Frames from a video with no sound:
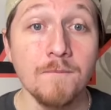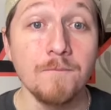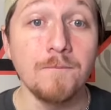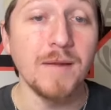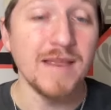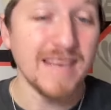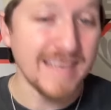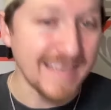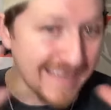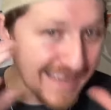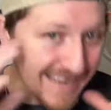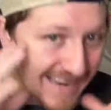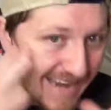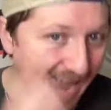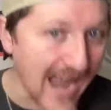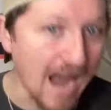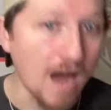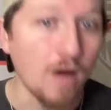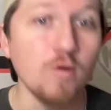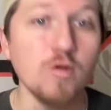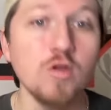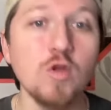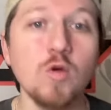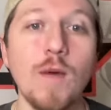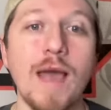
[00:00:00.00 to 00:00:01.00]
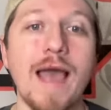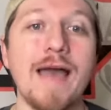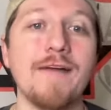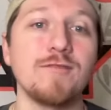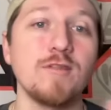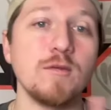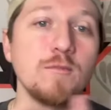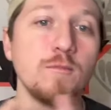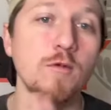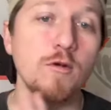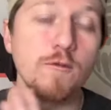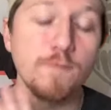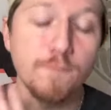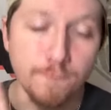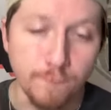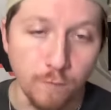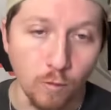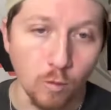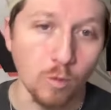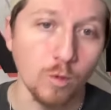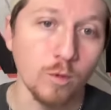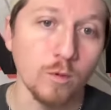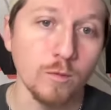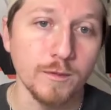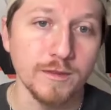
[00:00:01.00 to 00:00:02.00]
But now you have to move
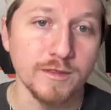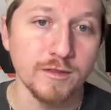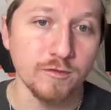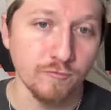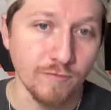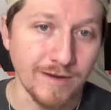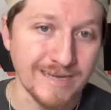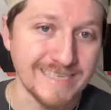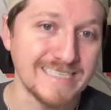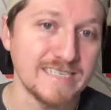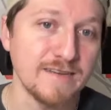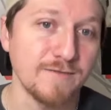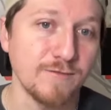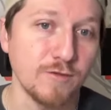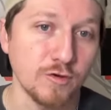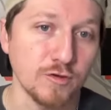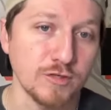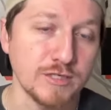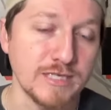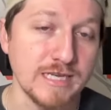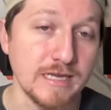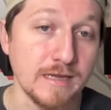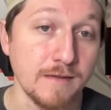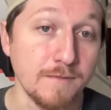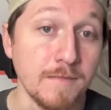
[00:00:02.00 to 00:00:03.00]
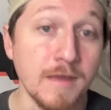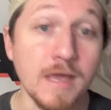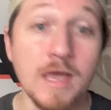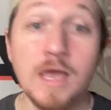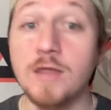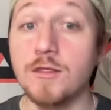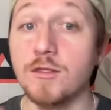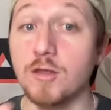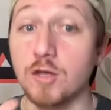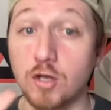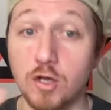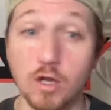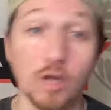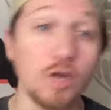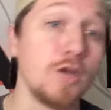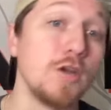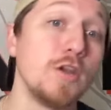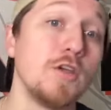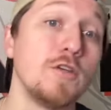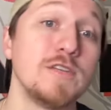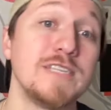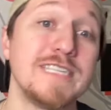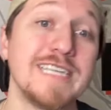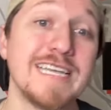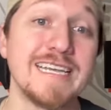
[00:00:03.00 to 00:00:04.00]
forward with the rest of your team. The good
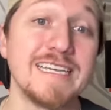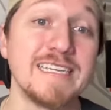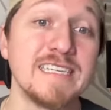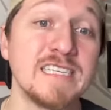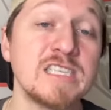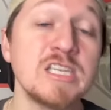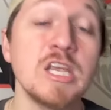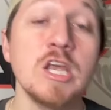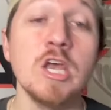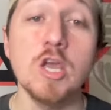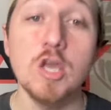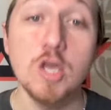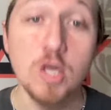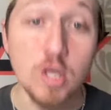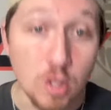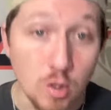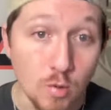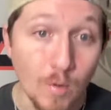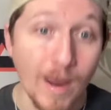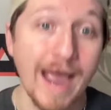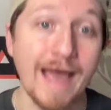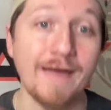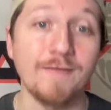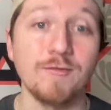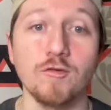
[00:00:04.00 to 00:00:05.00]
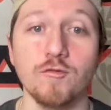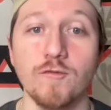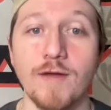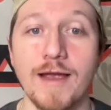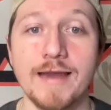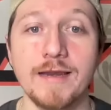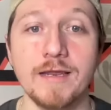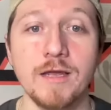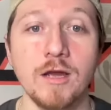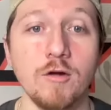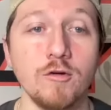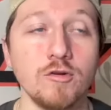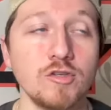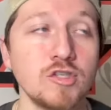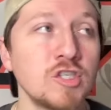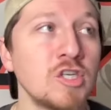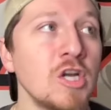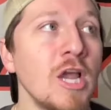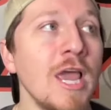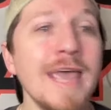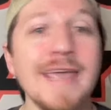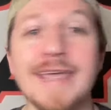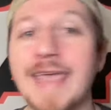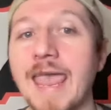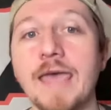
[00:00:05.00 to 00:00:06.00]
news is you have the right coach.
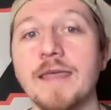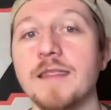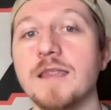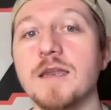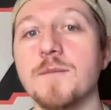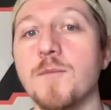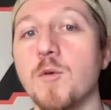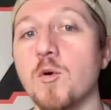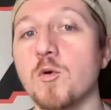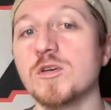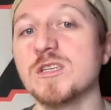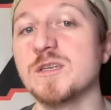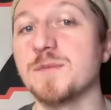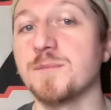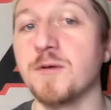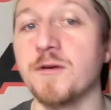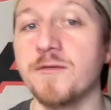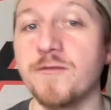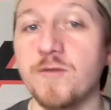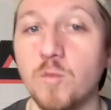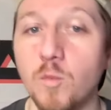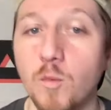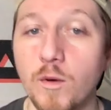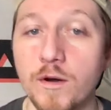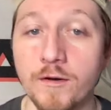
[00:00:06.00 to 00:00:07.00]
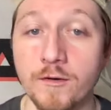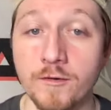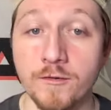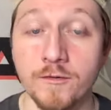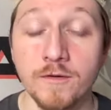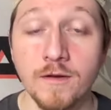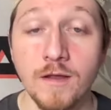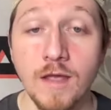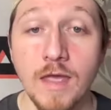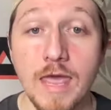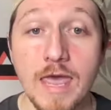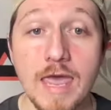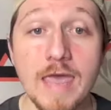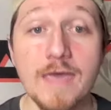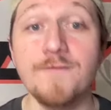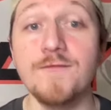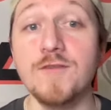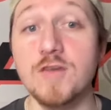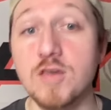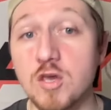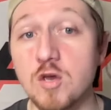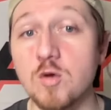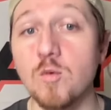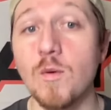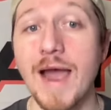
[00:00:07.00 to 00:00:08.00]
Kalen DeBoer is a proven winner. If
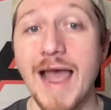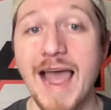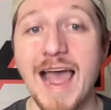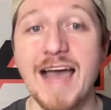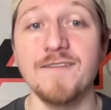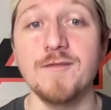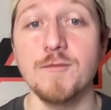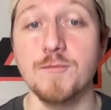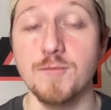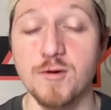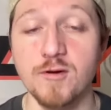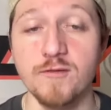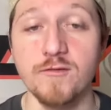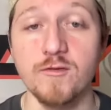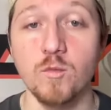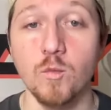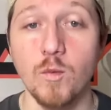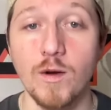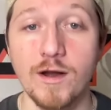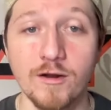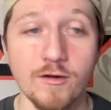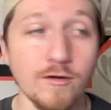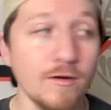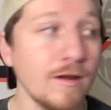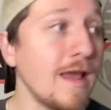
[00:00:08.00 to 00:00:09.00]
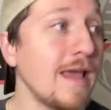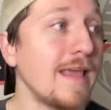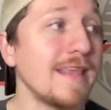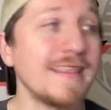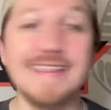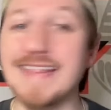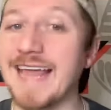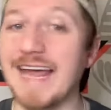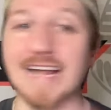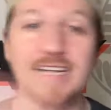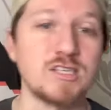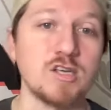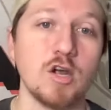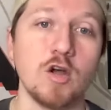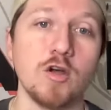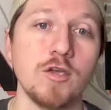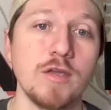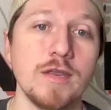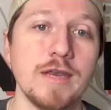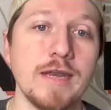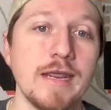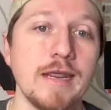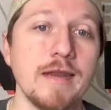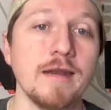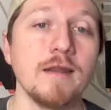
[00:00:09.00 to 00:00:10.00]
you have a proven winner, that's all
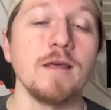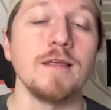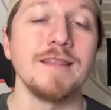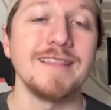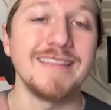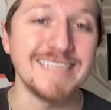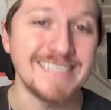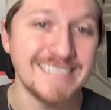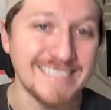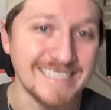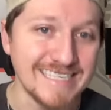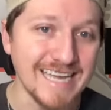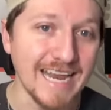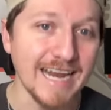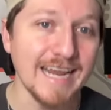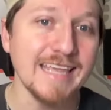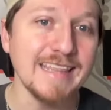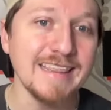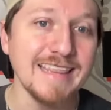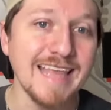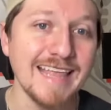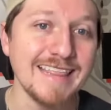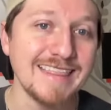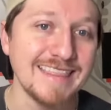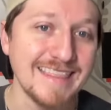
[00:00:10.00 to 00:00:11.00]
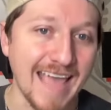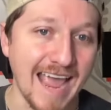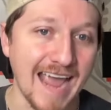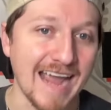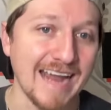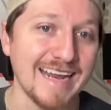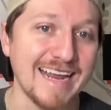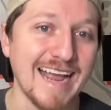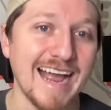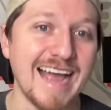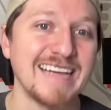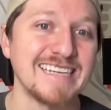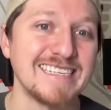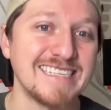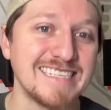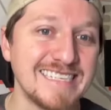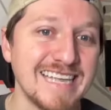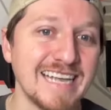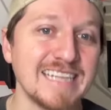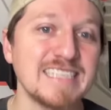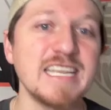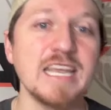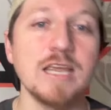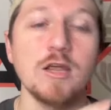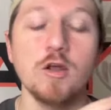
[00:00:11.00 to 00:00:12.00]
you need. The second that that guy
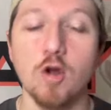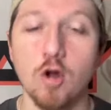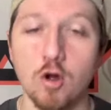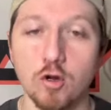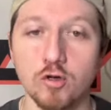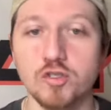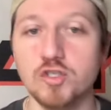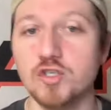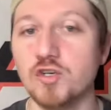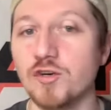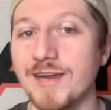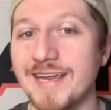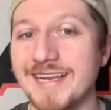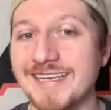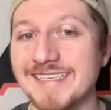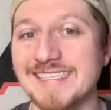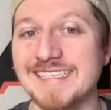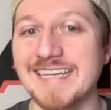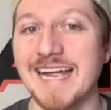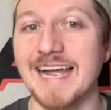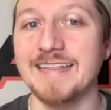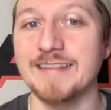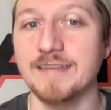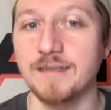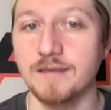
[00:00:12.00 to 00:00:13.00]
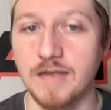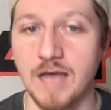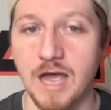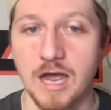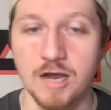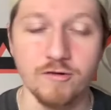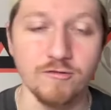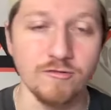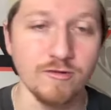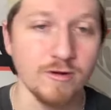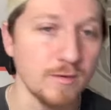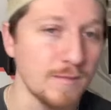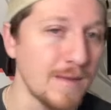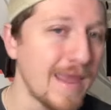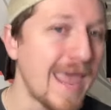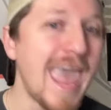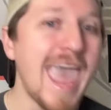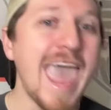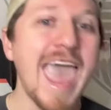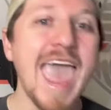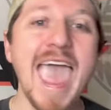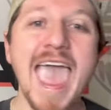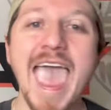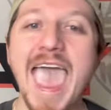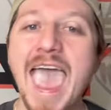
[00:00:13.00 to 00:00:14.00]
sets a culture inside the locker room,
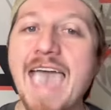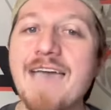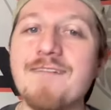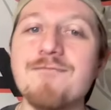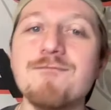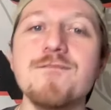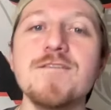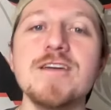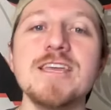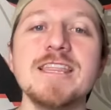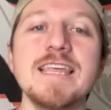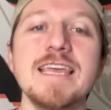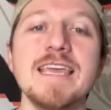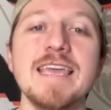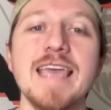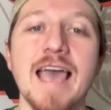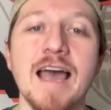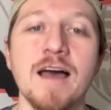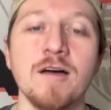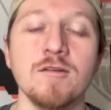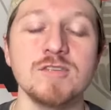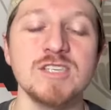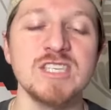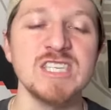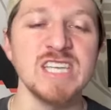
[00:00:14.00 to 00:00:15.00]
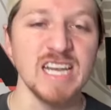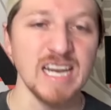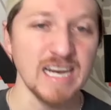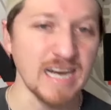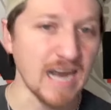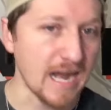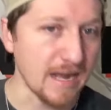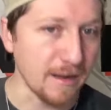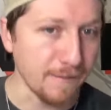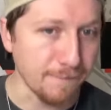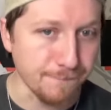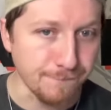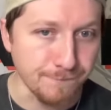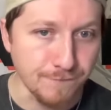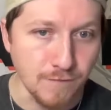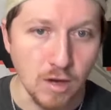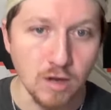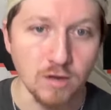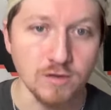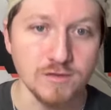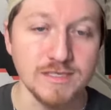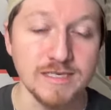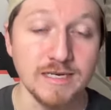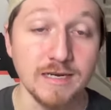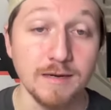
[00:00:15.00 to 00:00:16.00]
everything else kind of
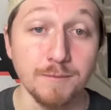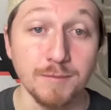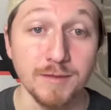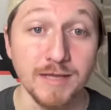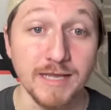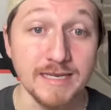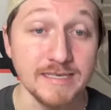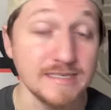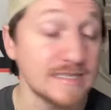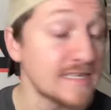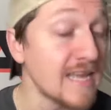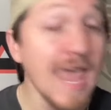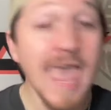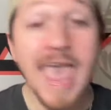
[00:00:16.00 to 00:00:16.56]
falls into place.